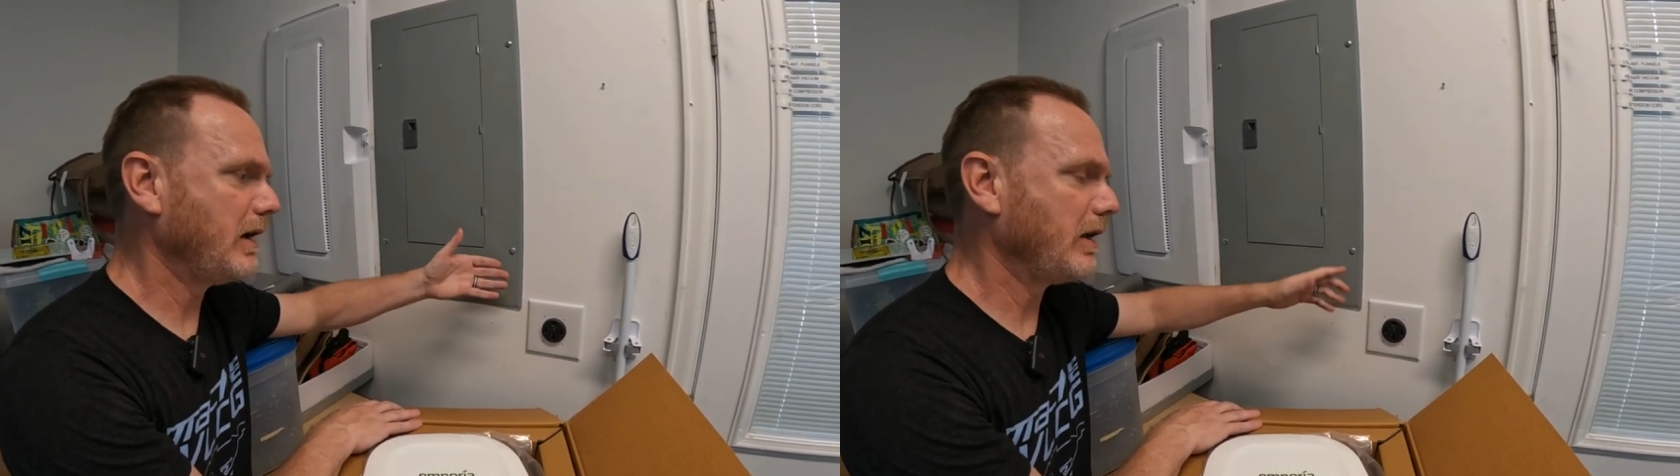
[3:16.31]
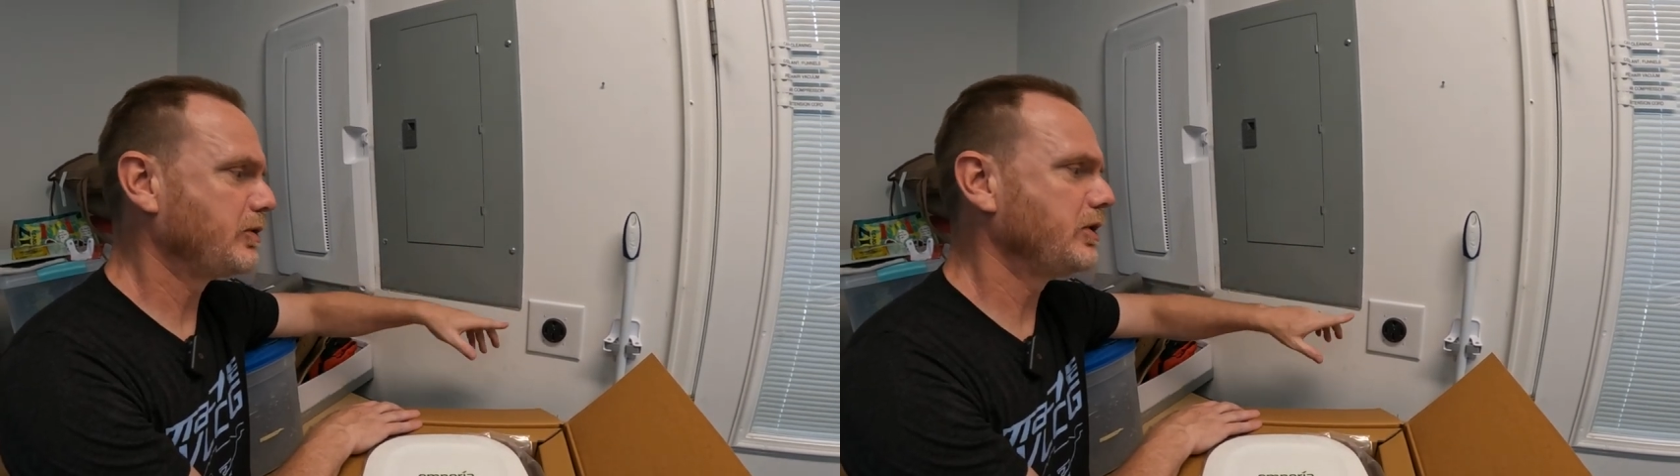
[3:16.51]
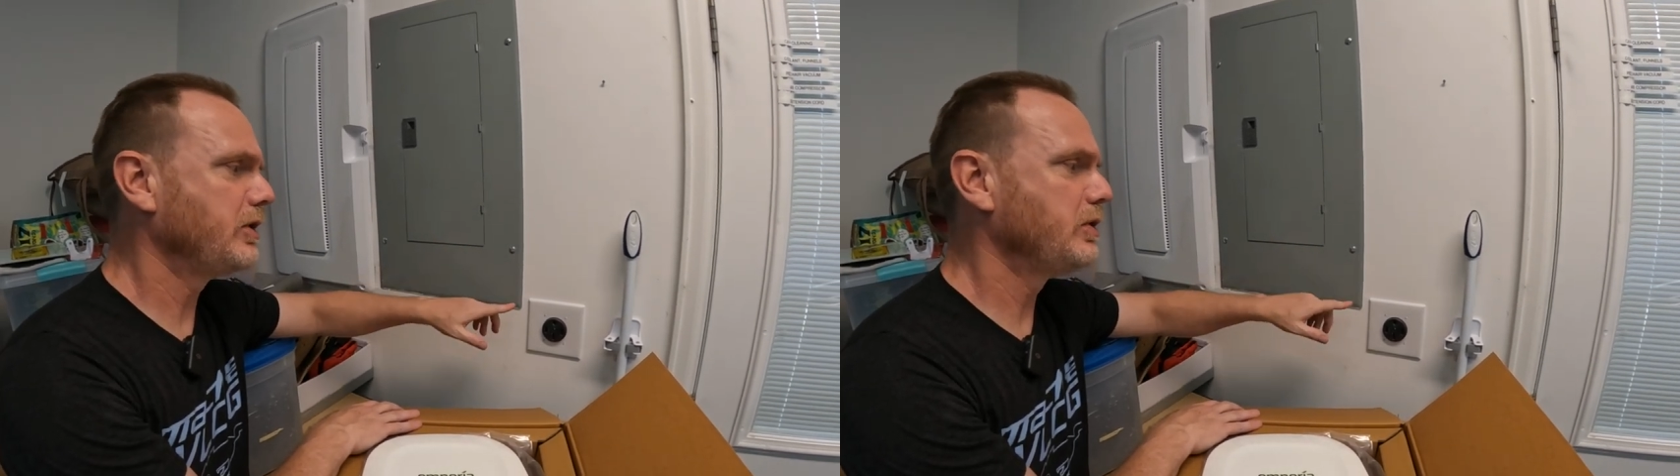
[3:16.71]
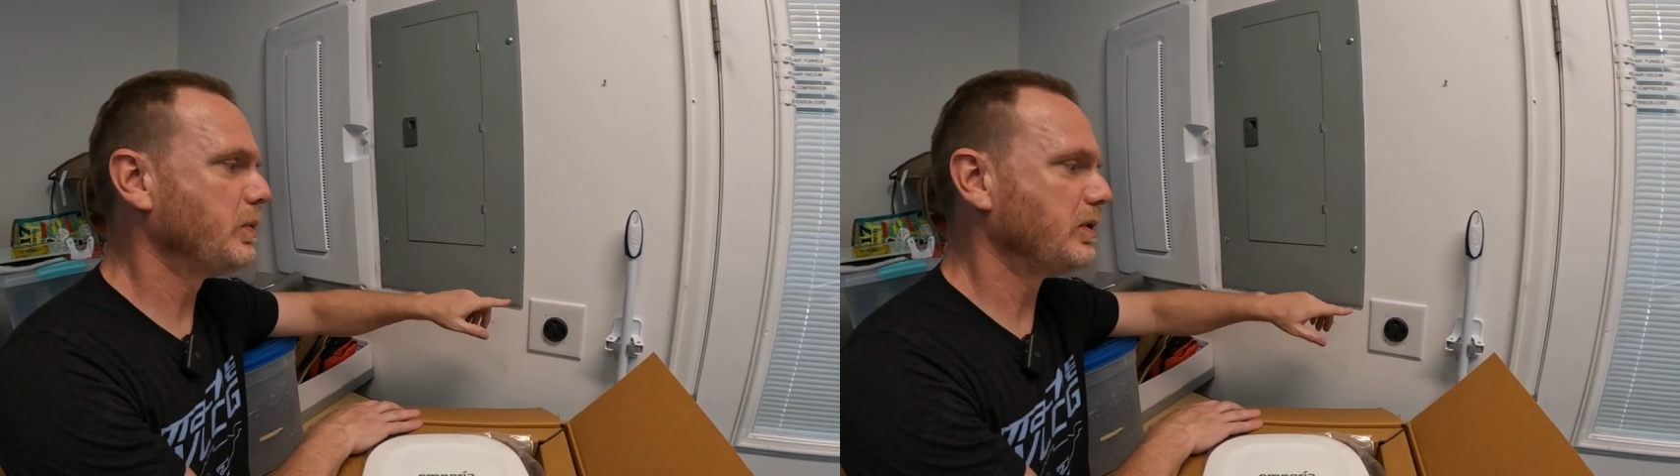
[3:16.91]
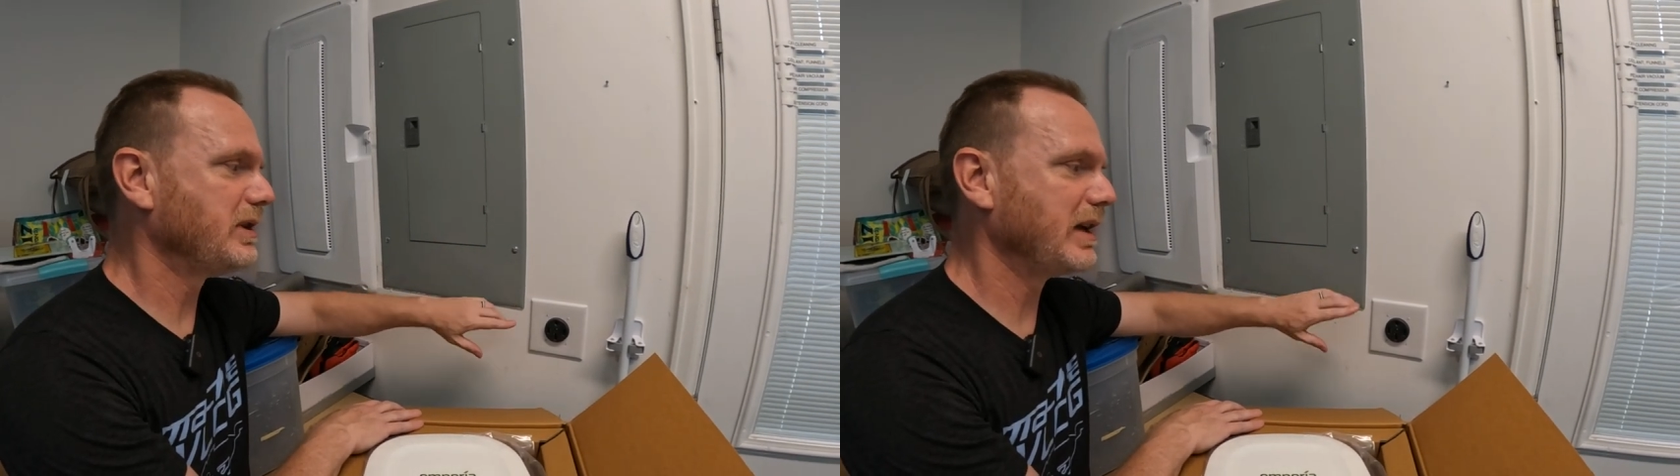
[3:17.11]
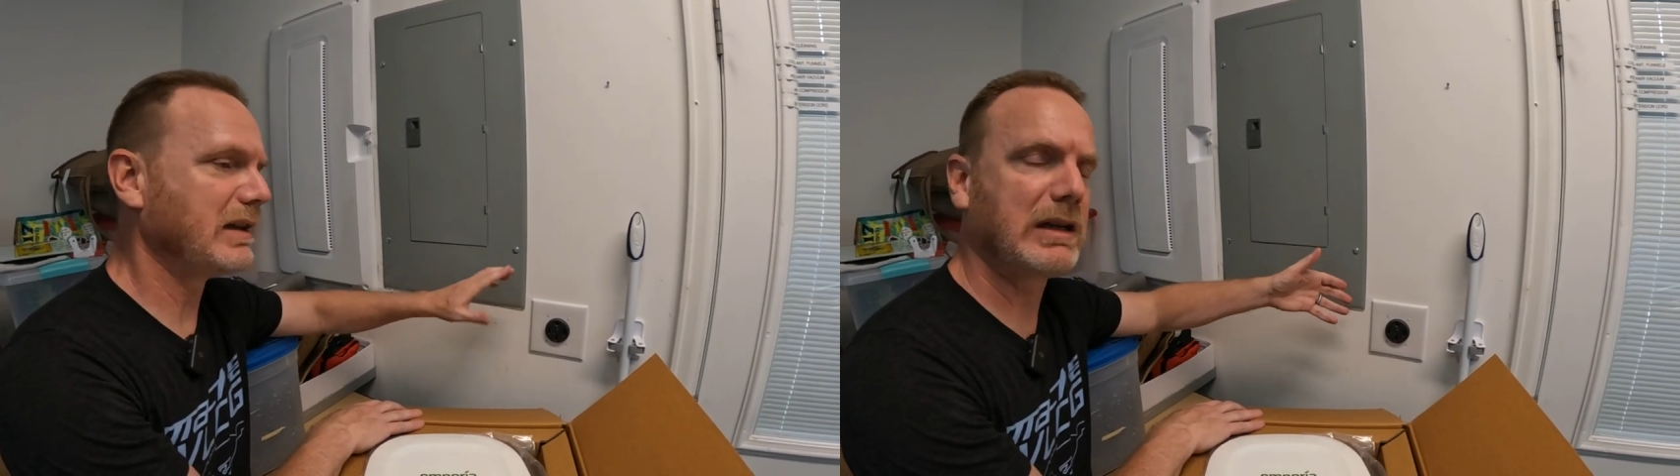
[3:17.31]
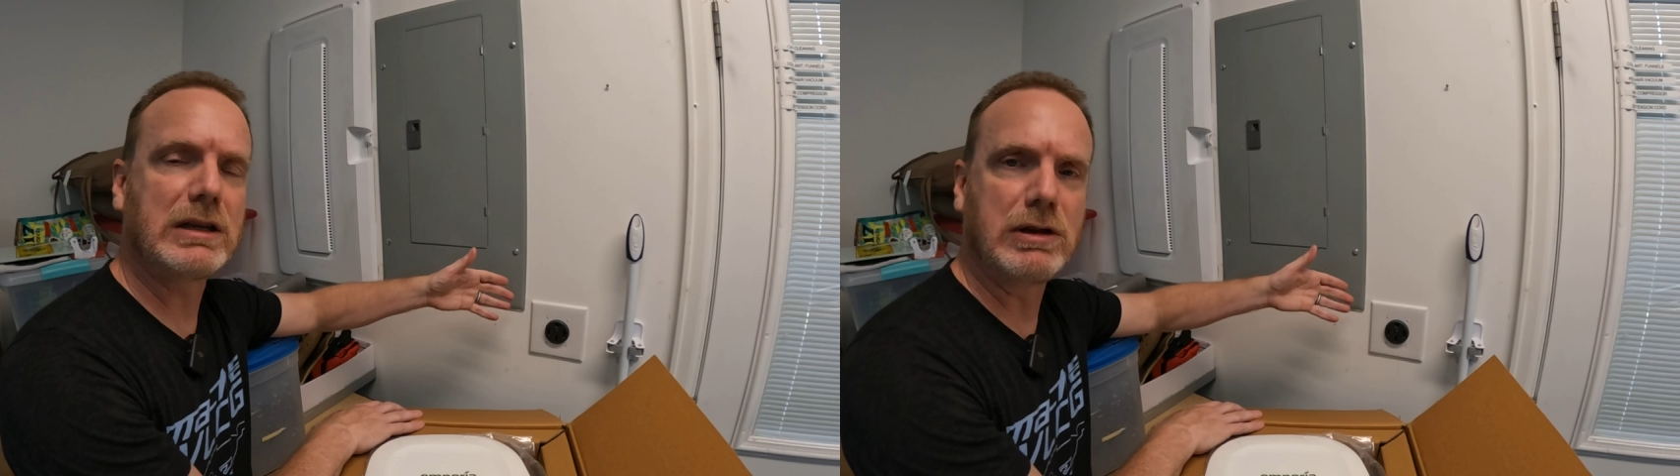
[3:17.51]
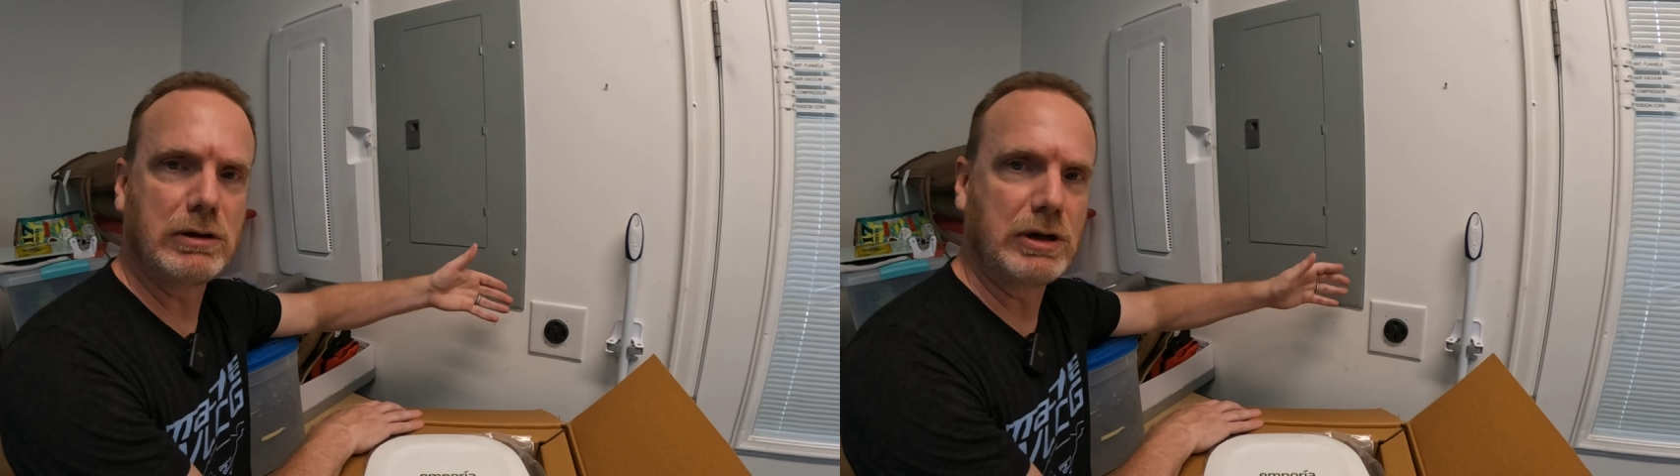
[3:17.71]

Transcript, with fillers: electricians will say like you,